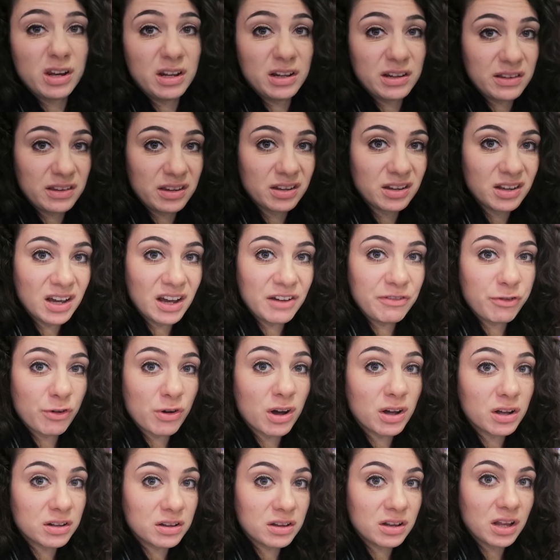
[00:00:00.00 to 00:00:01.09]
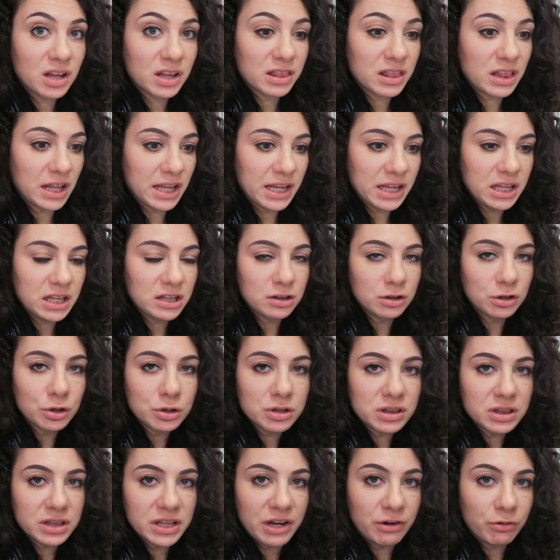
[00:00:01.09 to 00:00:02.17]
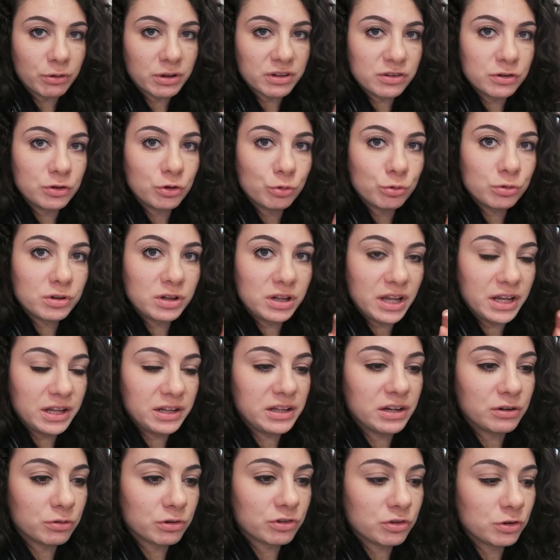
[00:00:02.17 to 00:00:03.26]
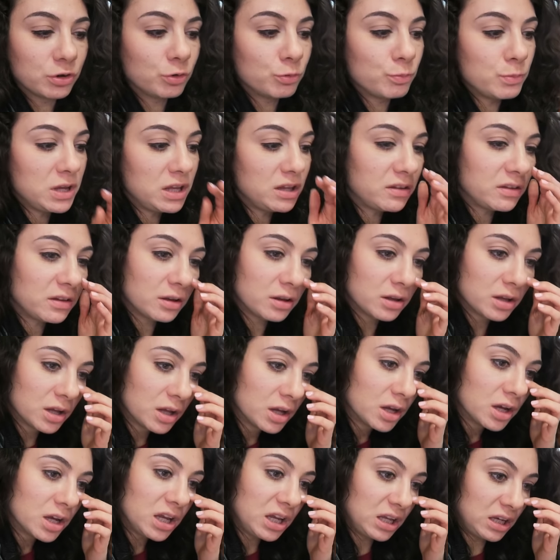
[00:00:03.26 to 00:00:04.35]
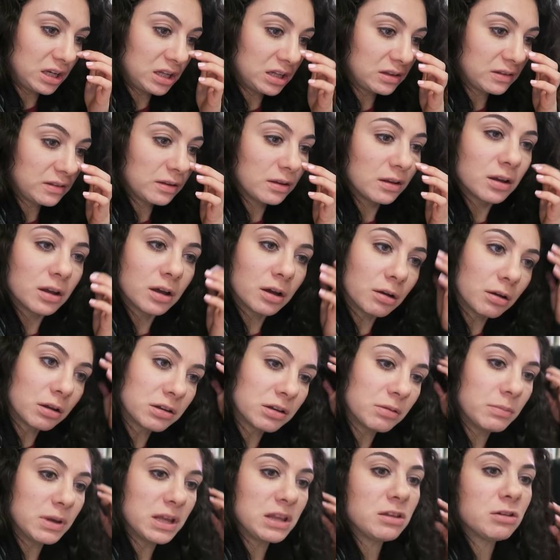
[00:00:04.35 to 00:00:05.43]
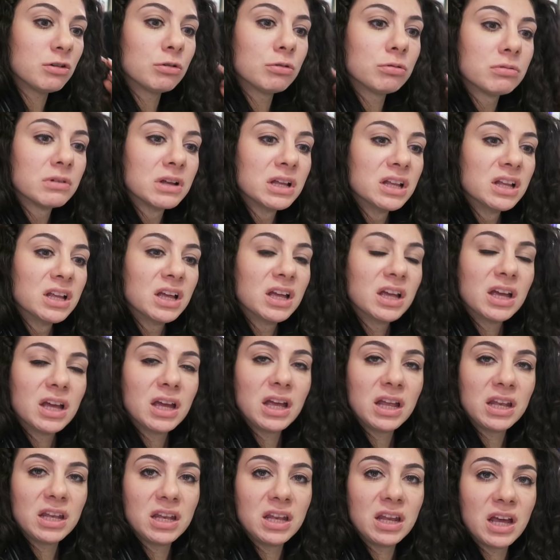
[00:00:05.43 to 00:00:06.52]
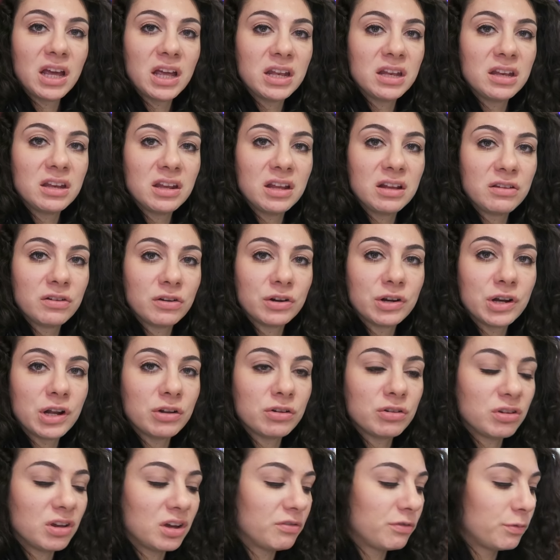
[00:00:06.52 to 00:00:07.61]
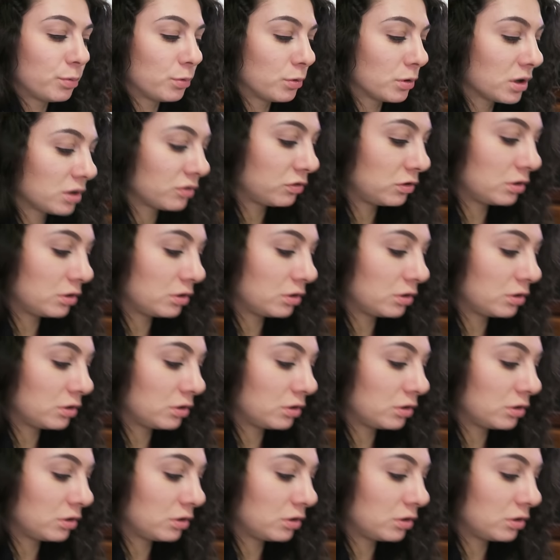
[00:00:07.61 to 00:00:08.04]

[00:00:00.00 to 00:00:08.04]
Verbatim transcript: in it. I forgot. like it looked there was no like there was no meat in it on the menu and then it turned out to have pork.